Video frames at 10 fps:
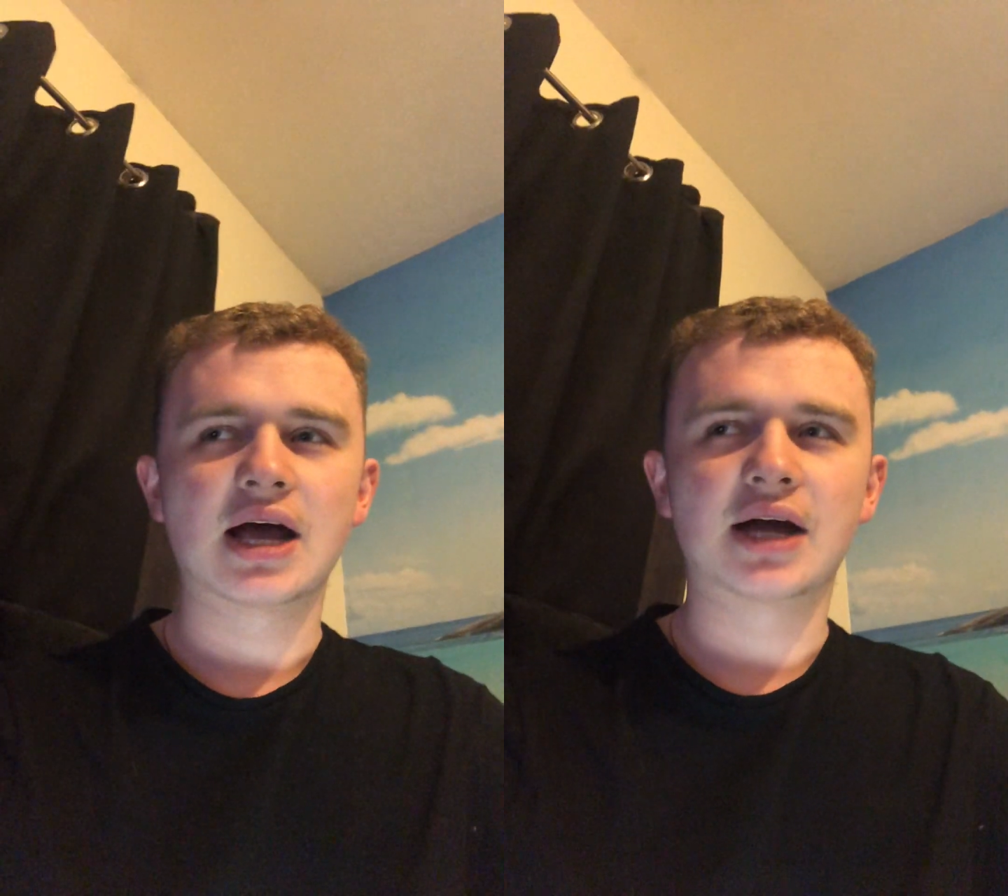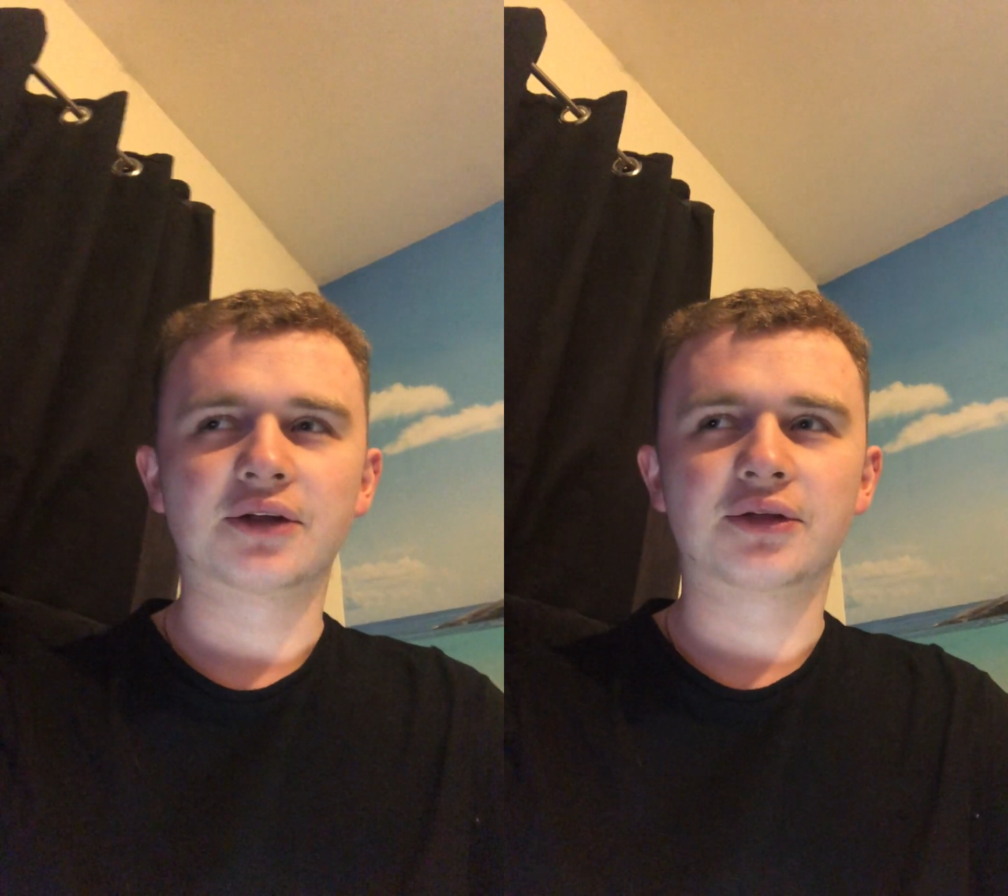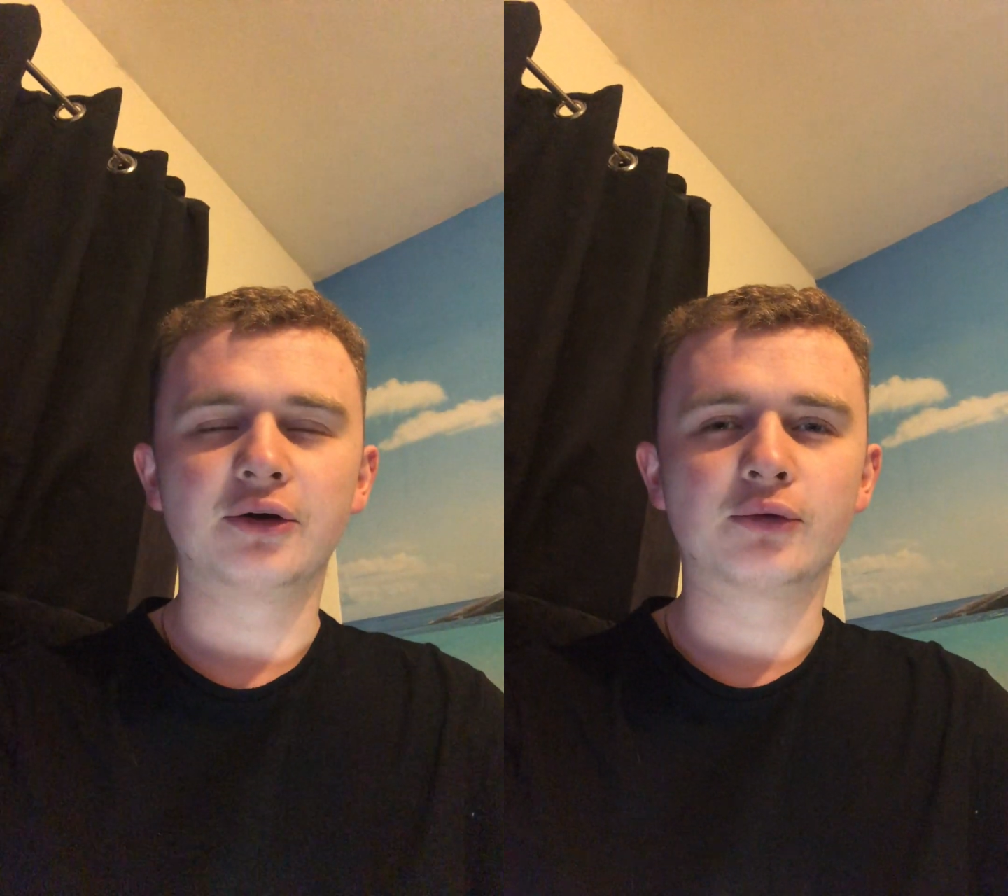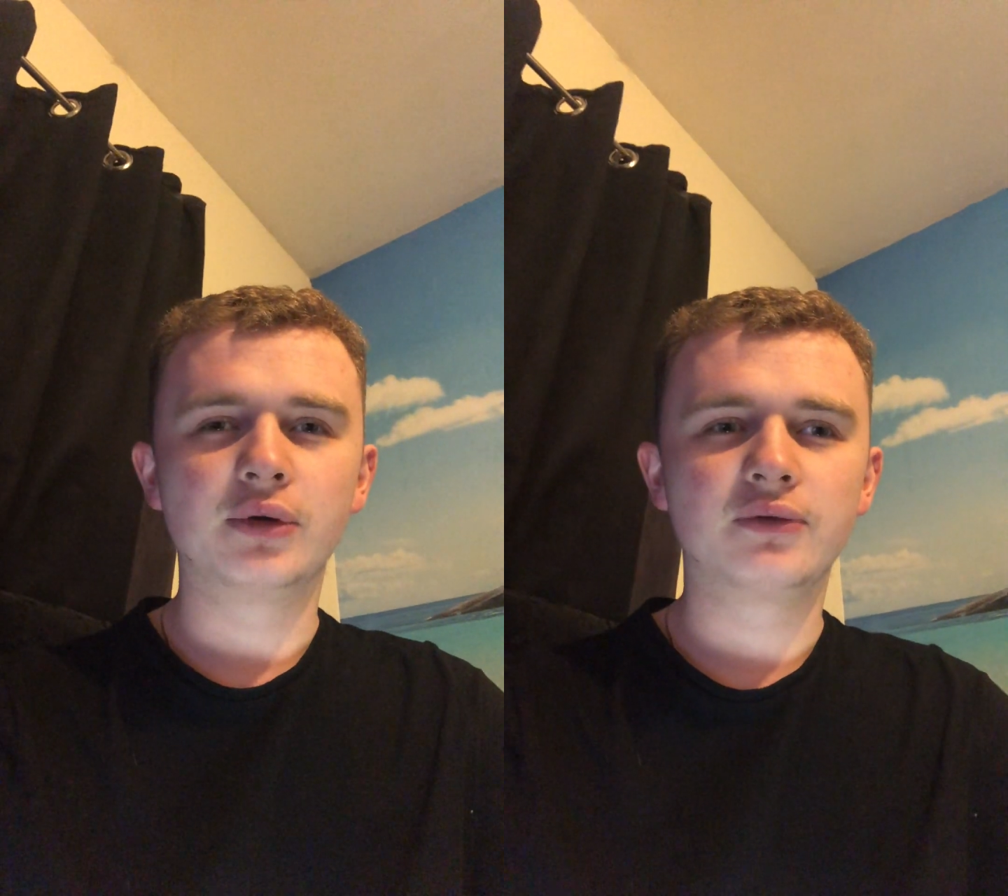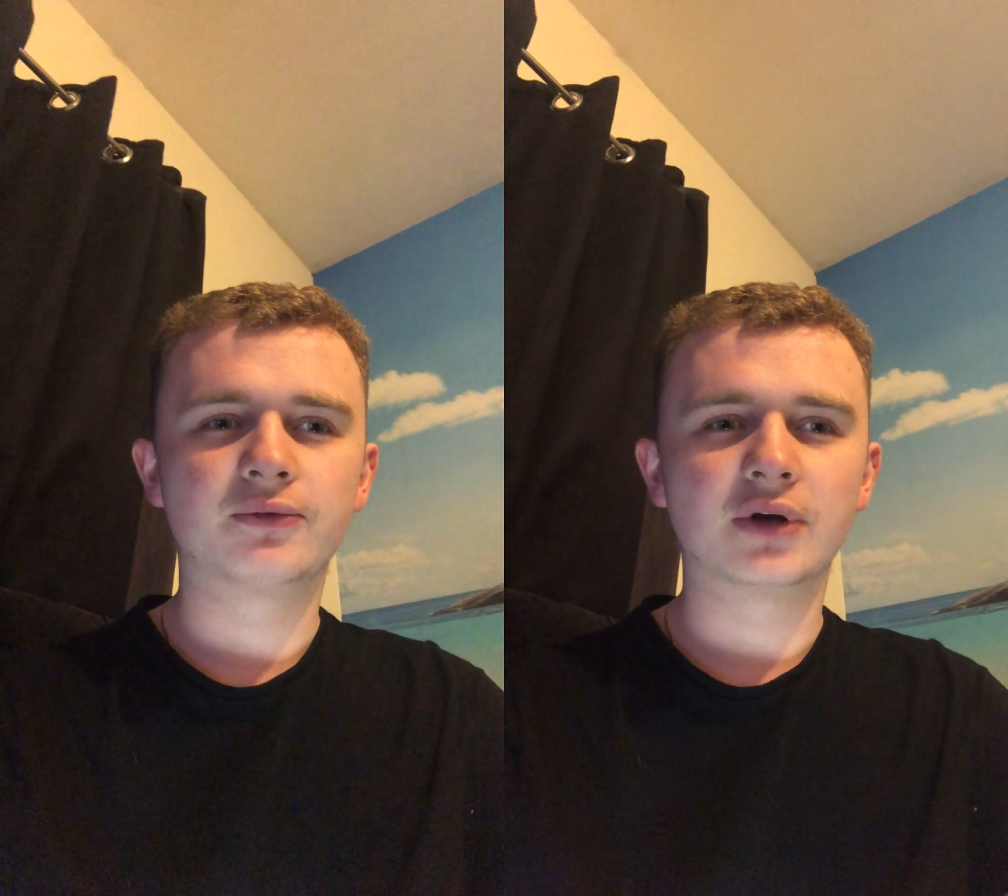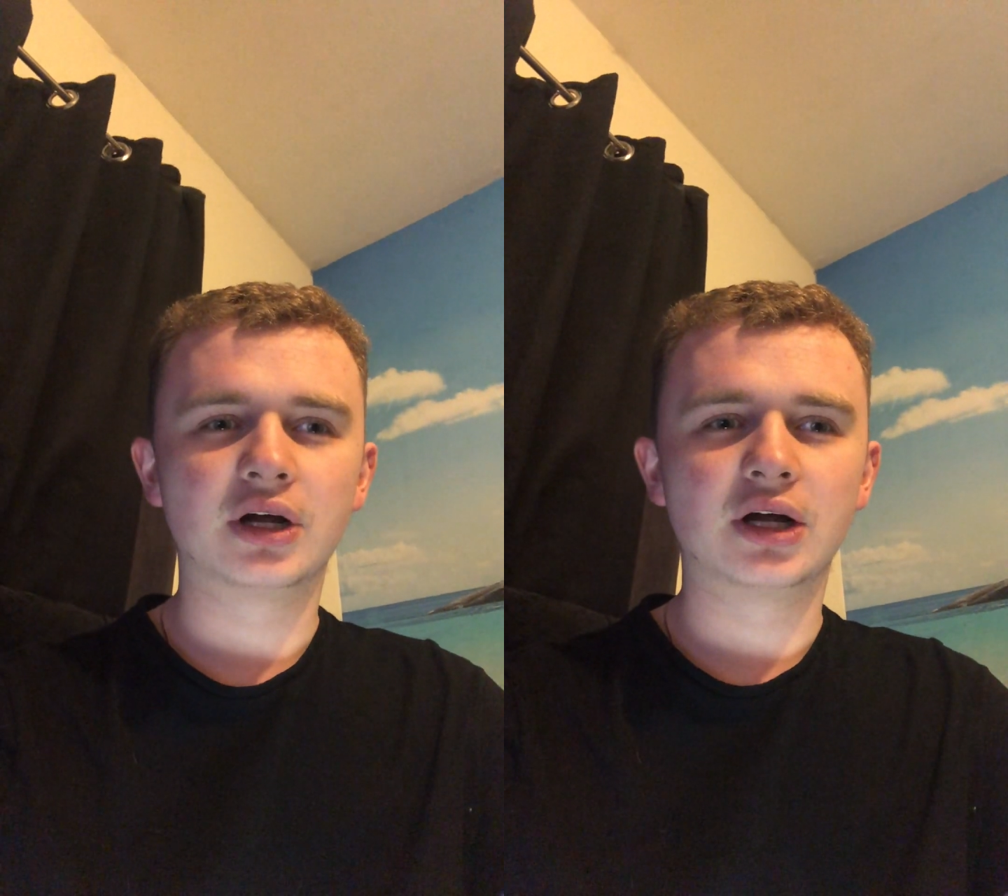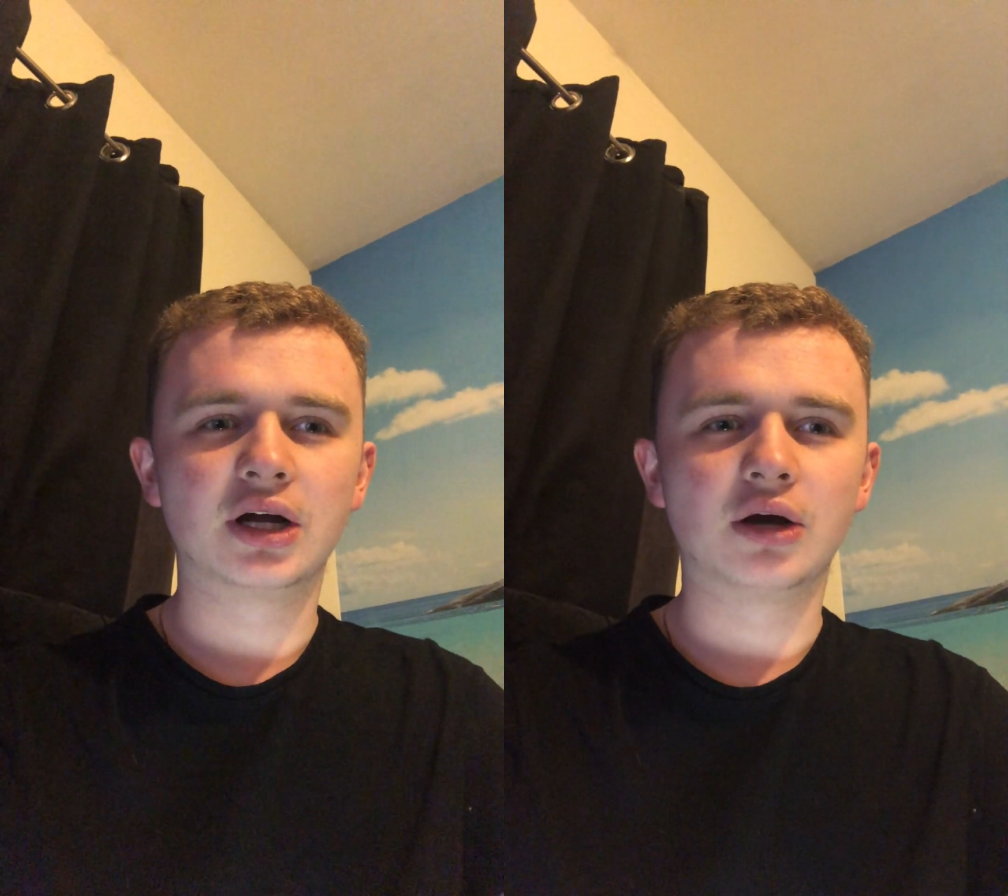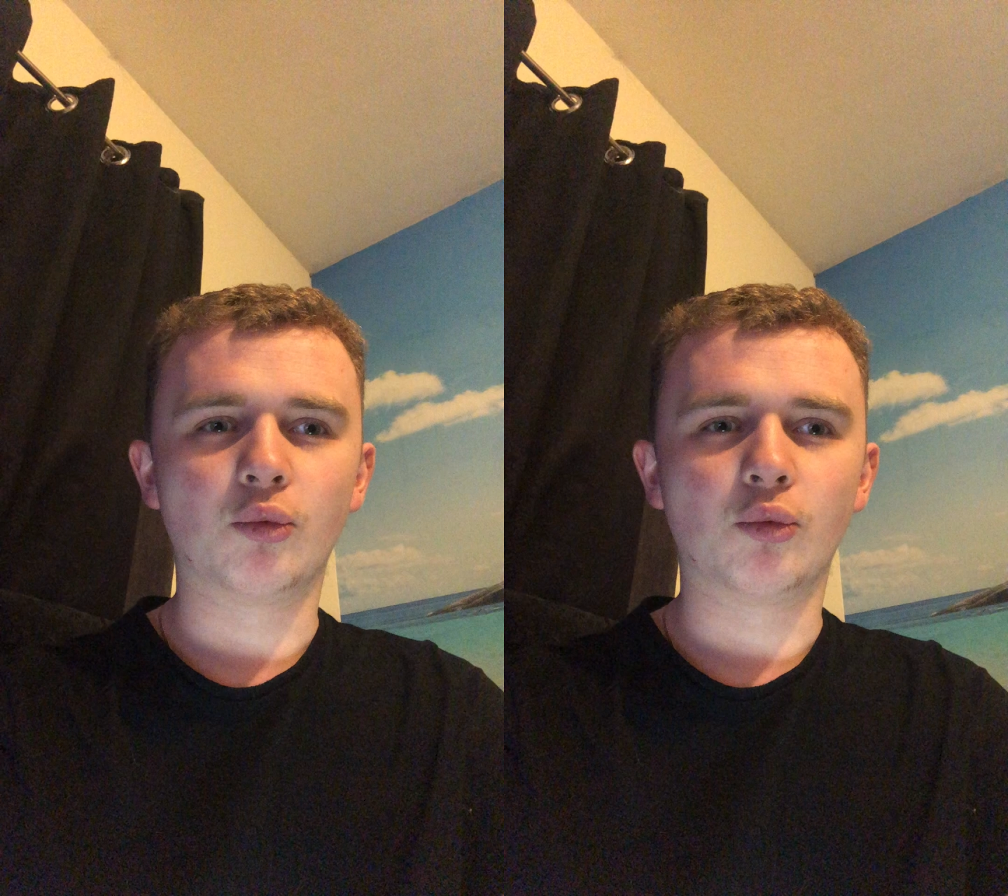and I think we've uh,